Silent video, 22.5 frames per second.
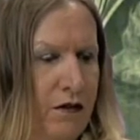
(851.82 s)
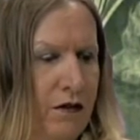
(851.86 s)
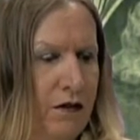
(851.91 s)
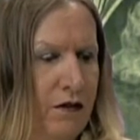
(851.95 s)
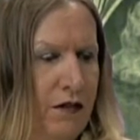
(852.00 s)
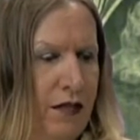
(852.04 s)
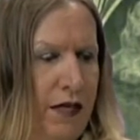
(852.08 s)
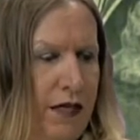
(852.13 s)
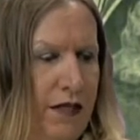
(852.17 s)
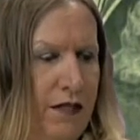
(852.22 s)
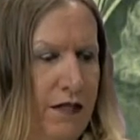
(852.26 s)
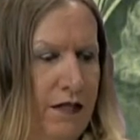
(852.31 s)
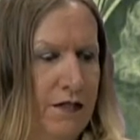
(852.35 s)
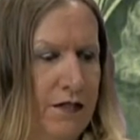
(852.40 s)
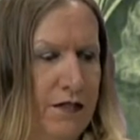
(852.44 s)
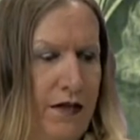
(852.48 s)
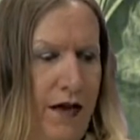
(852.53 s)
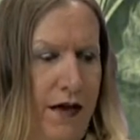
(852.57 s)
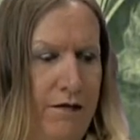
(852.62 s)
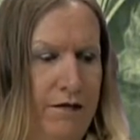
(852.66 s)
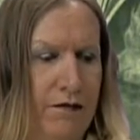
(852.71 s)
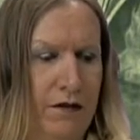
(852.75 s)

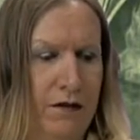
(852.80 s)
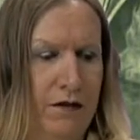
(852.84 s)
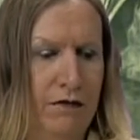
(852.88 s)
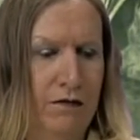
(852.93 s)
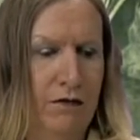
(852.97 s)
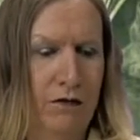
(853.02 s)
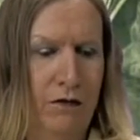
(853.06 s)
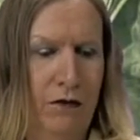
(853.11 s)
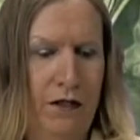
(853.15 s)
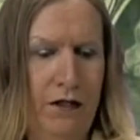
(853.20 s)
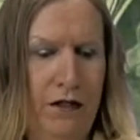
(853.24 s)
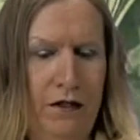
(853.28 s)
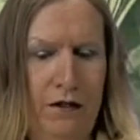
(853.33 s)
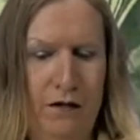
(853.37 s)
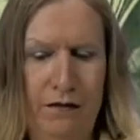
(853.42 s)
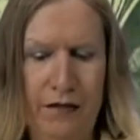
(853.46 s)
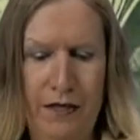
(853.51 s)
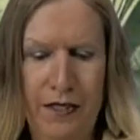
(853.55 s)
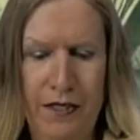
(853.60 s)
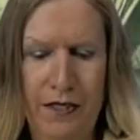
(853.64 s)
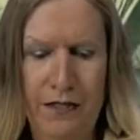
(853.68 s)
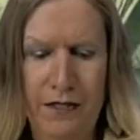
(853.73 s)
87, winter
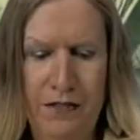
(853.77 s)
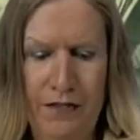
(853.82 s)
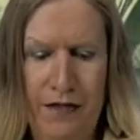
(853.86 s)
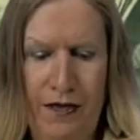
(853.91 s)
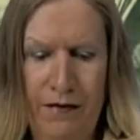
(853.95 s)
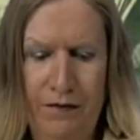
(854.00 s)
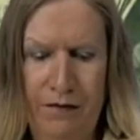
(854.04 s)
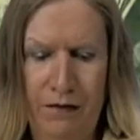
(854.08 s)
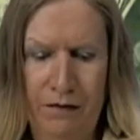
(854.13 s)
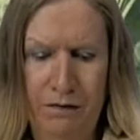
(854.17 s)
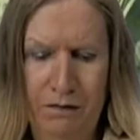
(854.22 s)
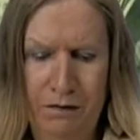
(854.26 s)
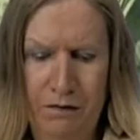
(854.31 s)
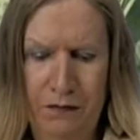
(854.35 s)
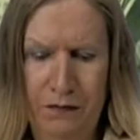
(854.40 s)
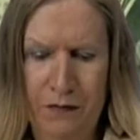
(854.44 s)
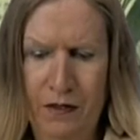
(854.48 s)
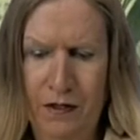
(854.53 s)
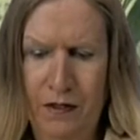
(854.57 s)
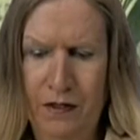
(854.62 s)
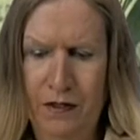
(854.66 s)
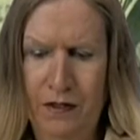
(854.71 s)
of 87,
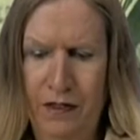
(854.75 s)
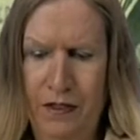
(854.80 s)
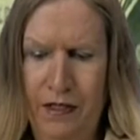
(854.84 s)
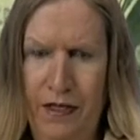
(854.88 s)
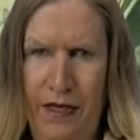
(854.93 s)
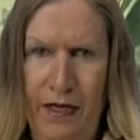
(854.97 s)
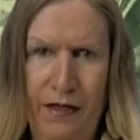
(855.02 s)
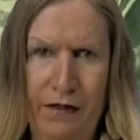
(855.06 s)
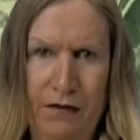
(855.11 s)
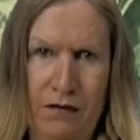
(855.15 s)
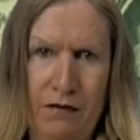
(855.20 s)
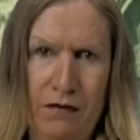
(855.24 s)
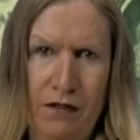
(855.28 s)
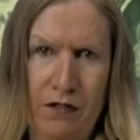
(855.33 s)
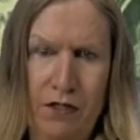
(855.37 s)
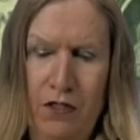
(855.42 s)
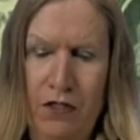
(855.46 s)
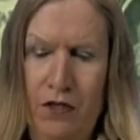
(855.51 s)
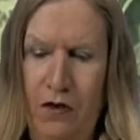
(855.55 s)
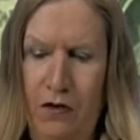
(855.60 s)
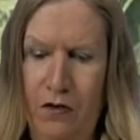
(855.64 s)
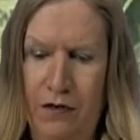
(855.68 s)
and I
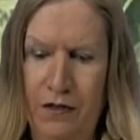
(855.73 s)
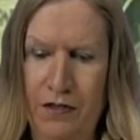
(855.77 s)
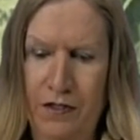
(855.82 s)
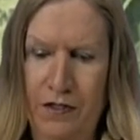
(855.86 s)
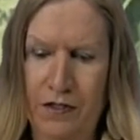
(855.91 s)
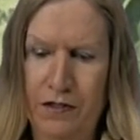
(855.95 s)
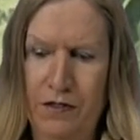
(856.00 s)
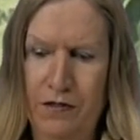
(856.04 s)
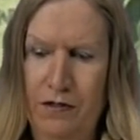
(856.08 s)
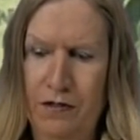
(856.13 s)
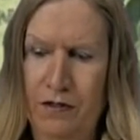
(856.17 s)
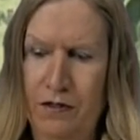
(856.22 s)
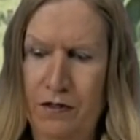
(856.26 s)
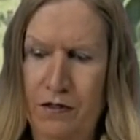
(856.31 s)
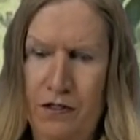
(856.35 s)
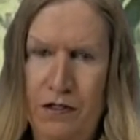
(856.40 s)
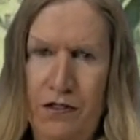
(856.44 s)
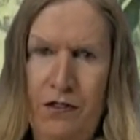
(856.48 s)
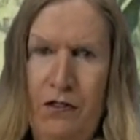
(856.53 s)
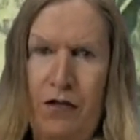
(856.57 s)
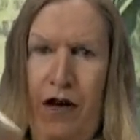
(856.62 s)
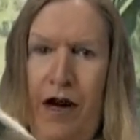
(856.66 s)
showed these
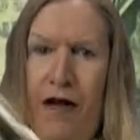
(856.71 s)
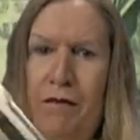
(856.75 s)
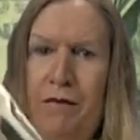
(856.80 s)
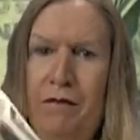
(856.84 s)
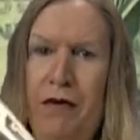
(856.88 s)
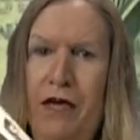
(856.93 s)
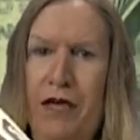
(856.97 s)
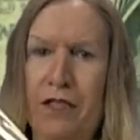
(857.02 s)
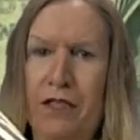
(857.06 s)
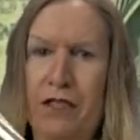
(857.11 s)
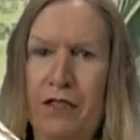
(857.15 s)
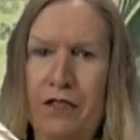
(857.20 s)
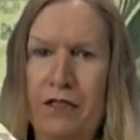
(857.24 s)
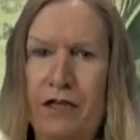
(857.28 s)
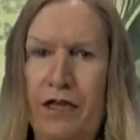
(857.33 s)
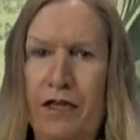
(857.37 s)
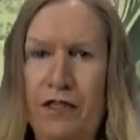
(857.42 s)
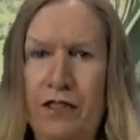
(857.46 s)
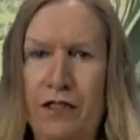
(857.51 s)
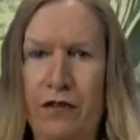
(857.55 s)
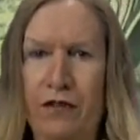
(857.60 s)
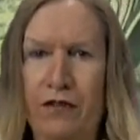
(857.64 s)
tramp pictures.
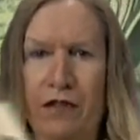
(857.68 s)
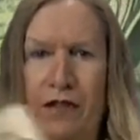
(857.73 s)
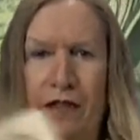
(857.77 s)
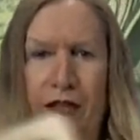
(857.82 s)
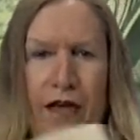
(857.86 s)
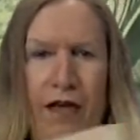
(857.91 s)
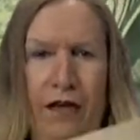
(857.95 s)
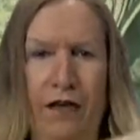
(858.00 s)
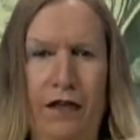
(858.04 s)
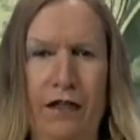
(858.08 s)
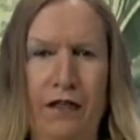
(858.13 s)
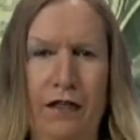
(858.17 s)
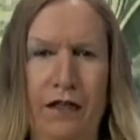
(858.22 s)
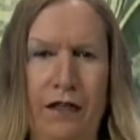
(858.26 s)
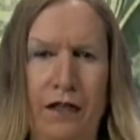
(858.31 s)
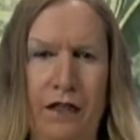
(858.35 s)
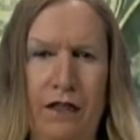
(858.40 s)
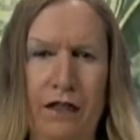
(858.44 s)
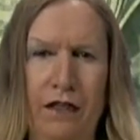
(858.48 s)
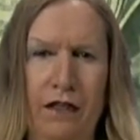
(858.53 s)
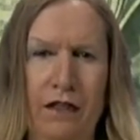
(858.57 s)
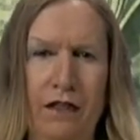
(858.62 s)
I showed you that
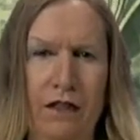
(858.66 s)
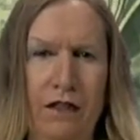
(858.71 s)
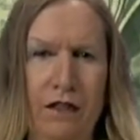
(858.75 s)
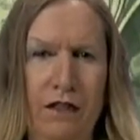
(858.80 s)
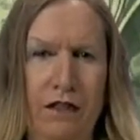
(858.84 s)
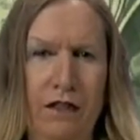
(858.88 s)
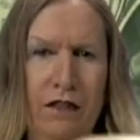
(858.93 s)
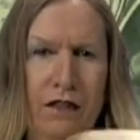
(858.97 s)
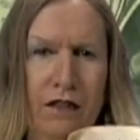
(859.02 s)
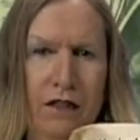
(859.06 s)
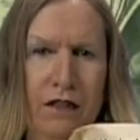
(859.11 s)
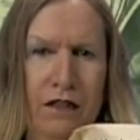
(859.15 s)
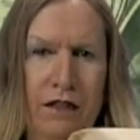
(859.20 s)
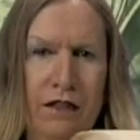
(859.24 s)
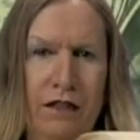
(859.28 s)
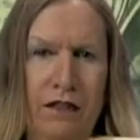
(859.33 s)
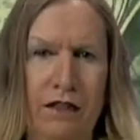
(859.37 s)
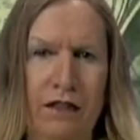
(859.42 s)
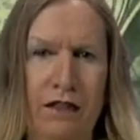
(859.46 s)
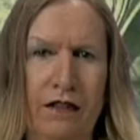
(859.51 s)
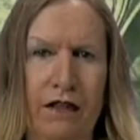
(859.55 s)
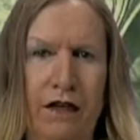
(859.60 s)
earlier,
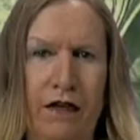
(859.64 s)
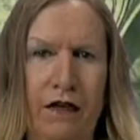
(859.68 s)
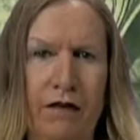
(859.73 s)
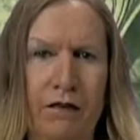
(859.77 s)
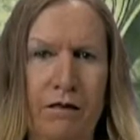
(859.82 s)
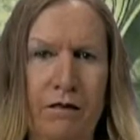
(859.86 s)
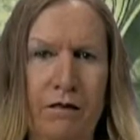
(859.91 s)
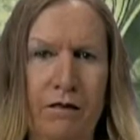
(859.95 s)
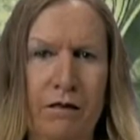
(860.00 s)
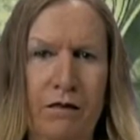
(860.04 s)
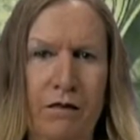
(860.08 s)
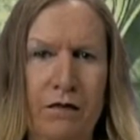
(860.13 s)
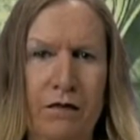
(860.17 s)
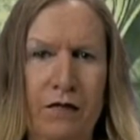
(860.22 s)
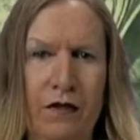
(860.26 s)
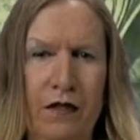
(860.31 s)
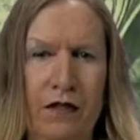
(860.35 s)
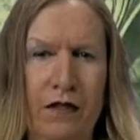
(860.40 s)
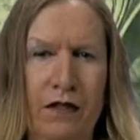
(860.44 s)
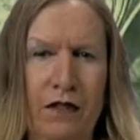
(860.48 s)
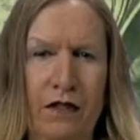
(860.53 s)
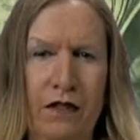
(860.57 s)
and
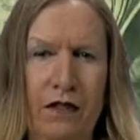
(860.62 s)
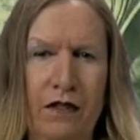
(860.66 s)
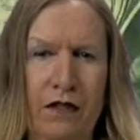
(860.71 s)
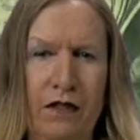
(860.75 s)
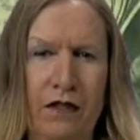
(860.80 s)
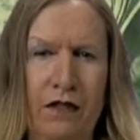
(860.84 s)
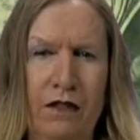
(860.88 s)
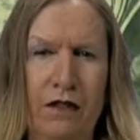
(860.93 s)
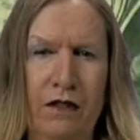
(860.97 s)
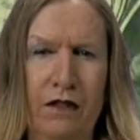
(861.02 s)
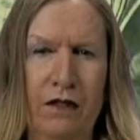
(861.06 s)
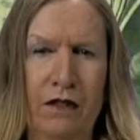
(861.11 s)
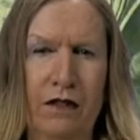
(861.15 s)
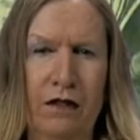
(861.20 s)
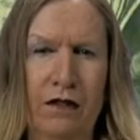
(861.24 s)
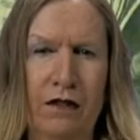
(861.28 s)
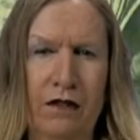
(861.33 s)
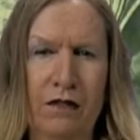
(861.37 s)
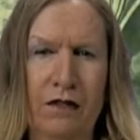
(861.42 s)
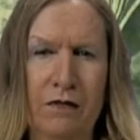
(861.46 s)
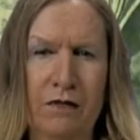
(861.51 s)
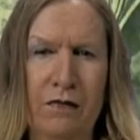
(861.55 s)

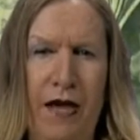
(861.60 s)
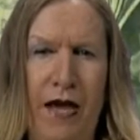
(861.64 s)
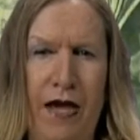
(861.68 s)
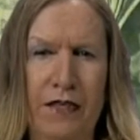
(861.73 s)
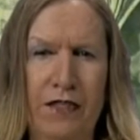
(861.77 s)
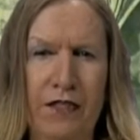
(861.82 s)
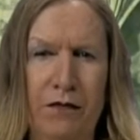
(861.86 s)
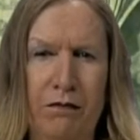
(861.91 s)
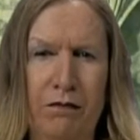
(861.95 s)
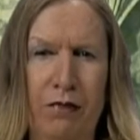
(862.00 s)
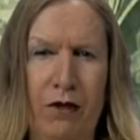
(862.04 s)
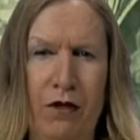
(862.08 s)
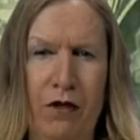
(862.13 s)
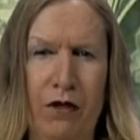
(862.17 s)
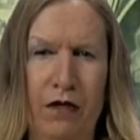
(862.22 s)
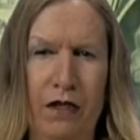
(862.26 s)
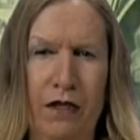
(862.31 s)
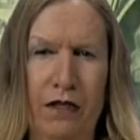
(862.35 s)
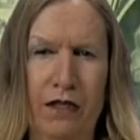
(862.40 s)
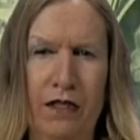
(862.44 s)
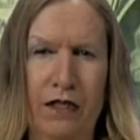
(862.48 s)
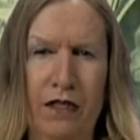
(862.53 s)
this magic
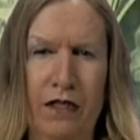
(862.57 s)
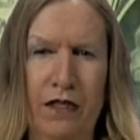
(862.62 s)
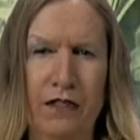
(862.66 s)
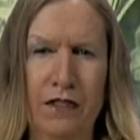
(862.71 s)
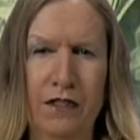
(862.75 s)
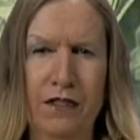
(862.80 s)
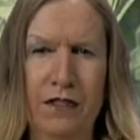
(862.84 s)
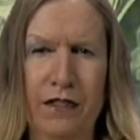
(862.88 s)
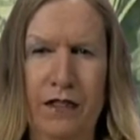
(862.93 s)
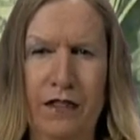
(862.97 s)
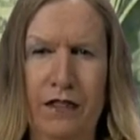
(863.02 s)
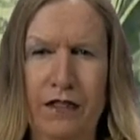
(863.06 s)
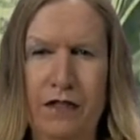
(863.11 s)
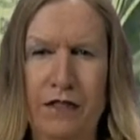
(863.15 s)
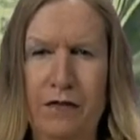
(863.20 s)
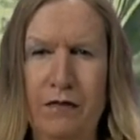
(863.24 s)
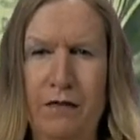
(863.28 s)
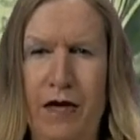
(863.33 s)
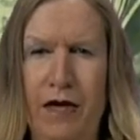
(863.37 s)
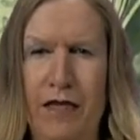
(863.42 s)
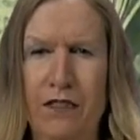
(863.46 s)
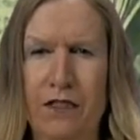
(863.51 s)
bullet, you can see
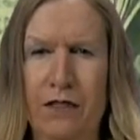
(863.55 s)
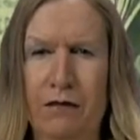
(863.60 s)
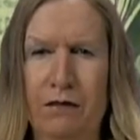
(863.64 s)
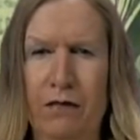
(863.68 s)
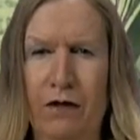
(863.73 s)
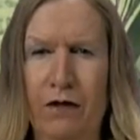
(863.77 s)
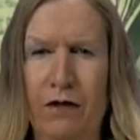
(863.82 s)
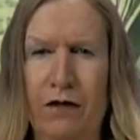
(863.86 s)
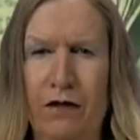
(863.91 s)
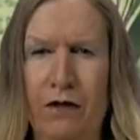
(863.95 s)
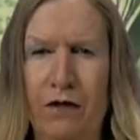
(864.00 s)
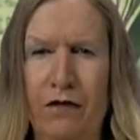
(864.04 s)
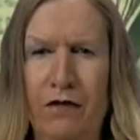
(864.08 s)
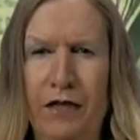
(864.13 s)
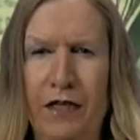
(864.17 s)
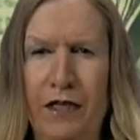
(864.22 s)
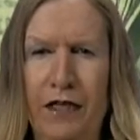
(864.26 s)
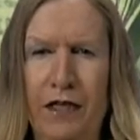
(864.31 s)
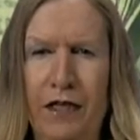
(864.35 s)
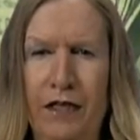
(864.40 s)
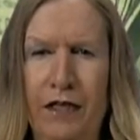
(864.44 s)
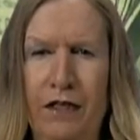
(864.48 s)
this magic bullet over
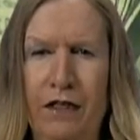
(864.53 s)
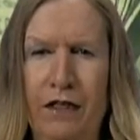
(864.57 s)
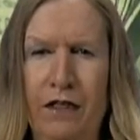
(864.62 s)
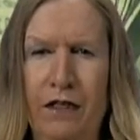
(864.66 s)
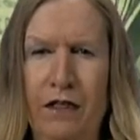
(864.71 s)
here,